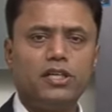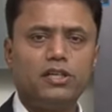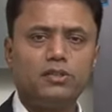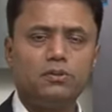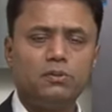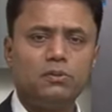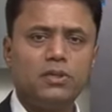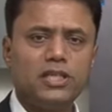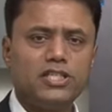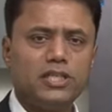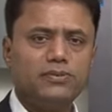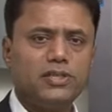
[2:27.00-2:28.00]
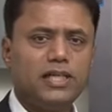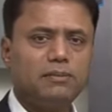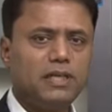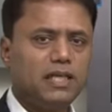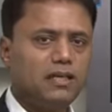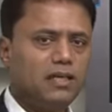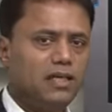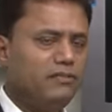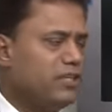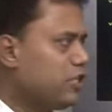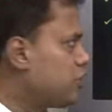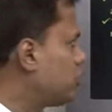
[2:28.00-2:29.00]
order to achieve that particular
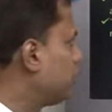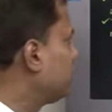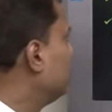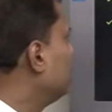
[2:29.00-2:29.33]
deviation.